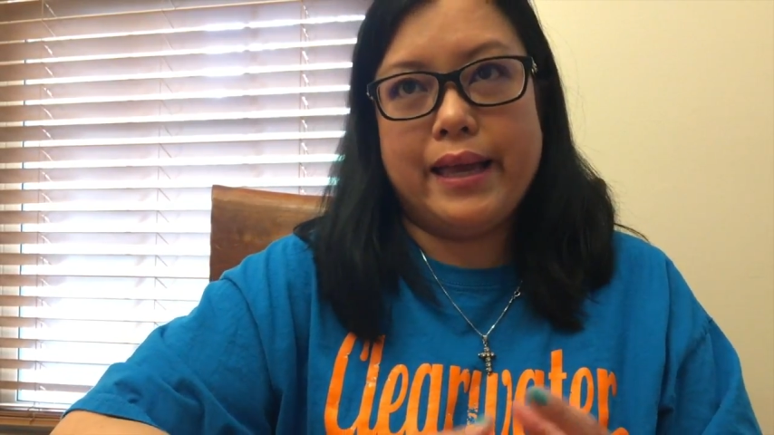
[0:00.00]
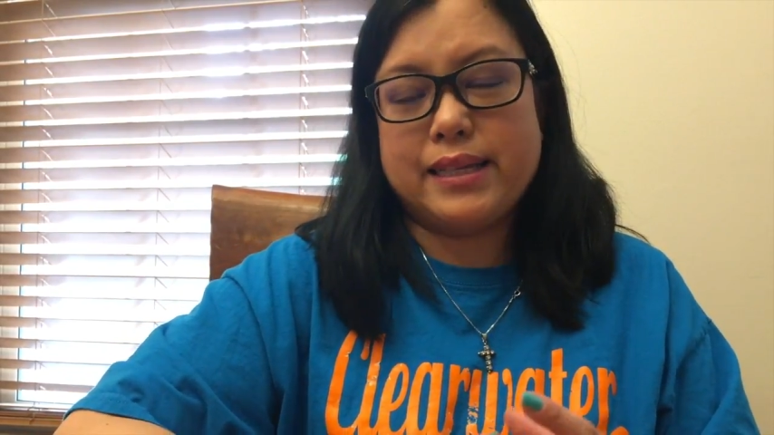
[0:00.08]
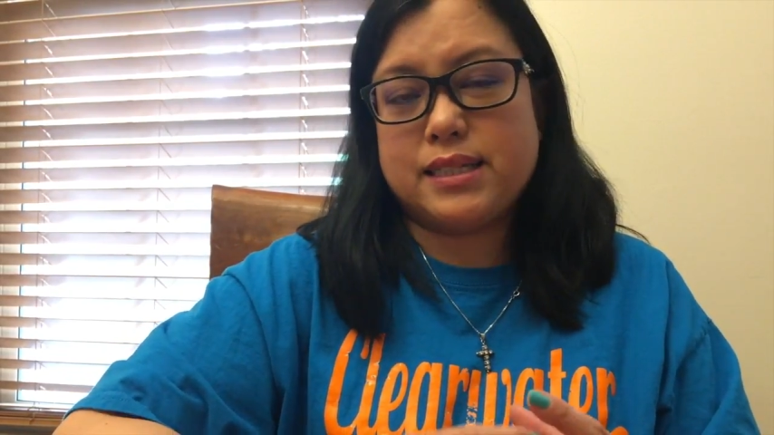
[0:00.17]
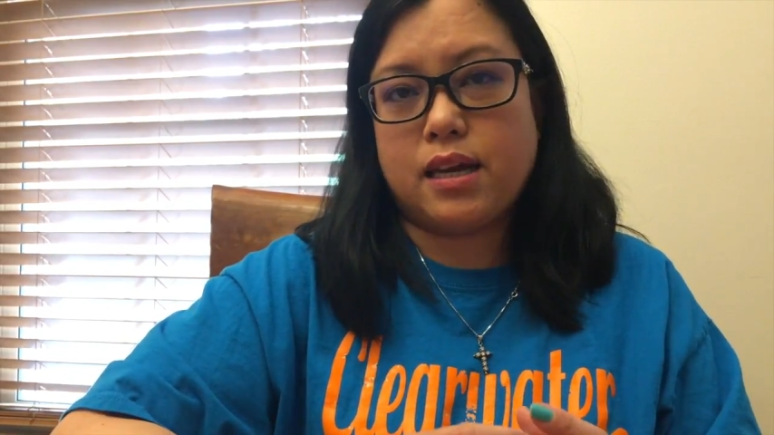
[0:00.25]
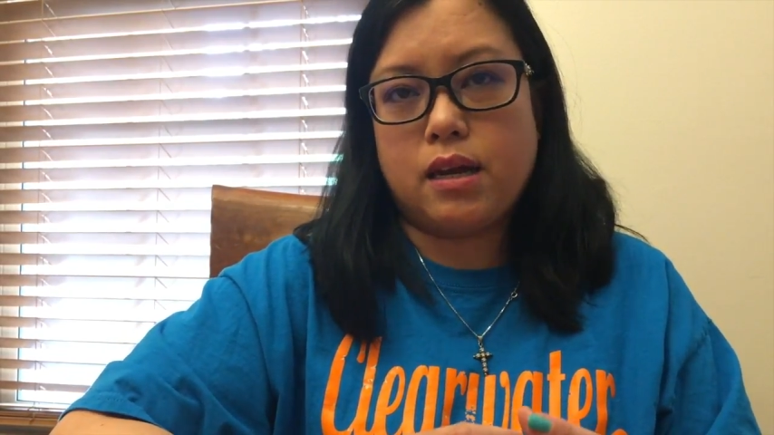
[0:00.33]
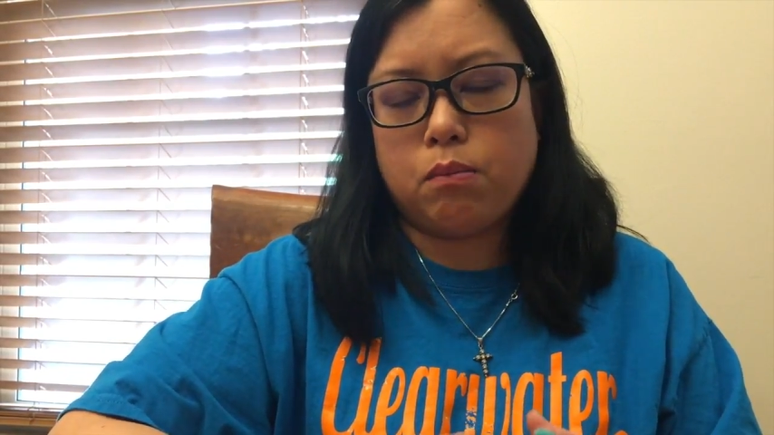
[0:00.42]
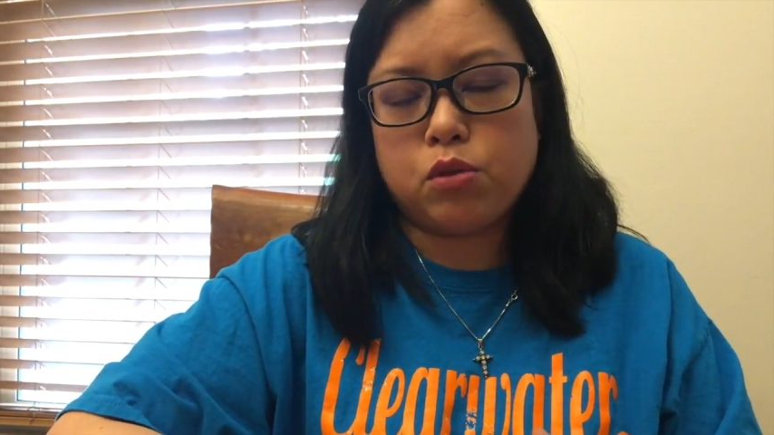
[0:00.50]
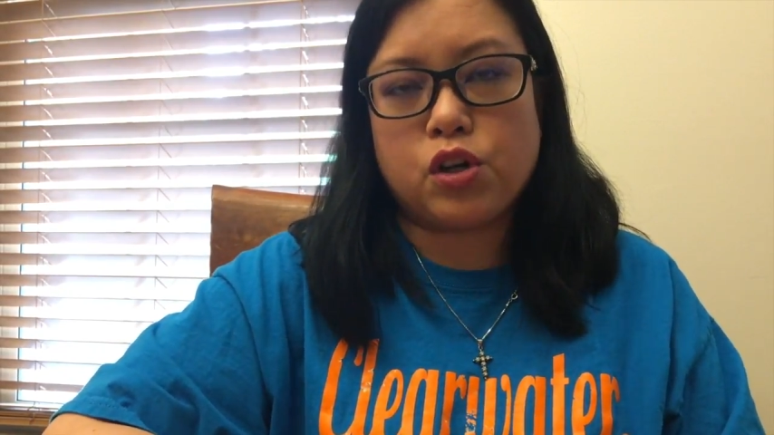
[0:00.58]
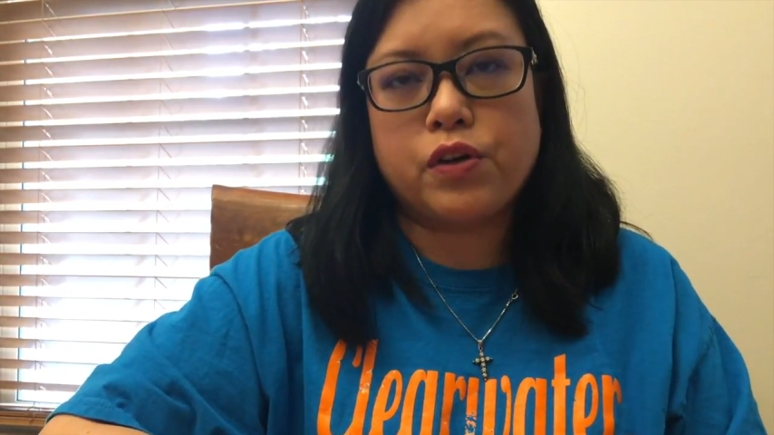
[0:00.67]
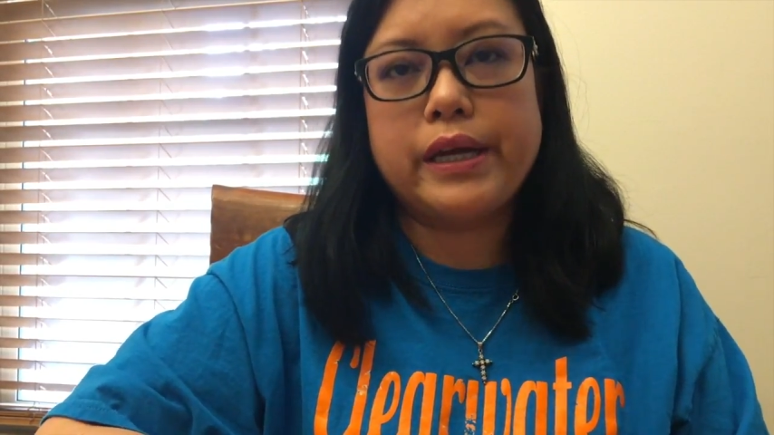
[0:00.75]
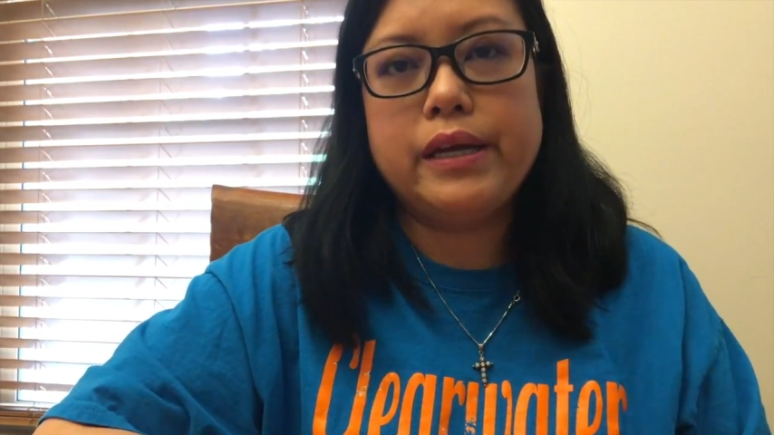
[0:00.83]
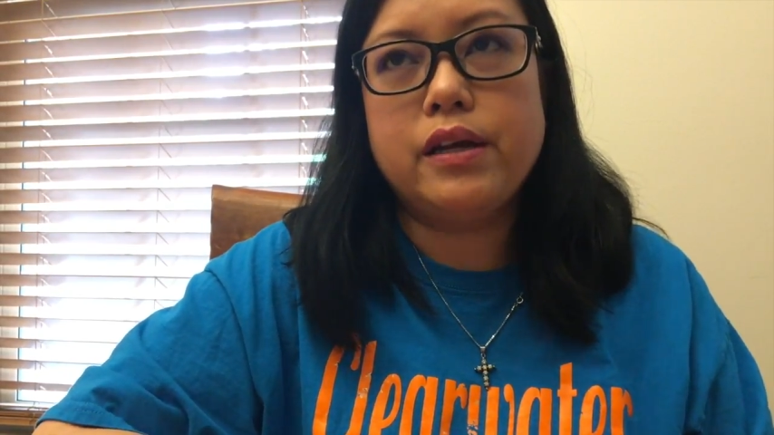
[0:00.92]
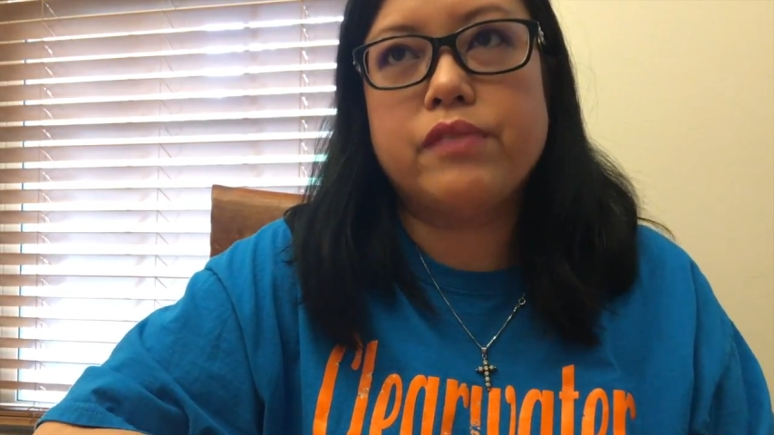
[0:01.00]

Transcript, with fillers: gets kind of blurry,